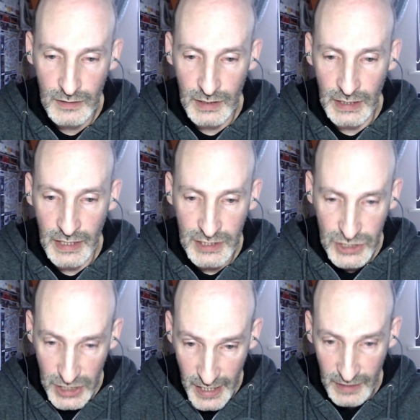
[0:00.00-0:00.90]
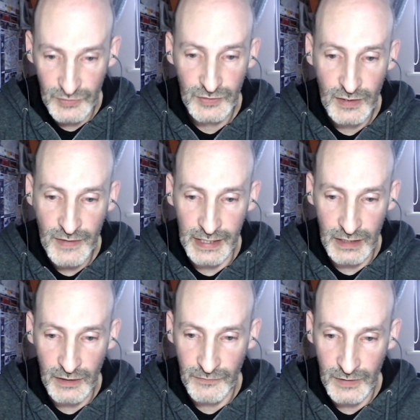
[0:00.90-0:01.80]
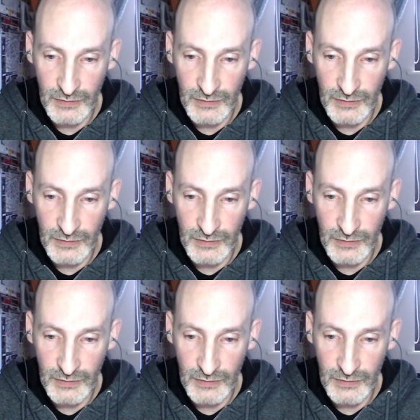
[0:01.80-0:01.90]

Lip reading: in Nginx that if it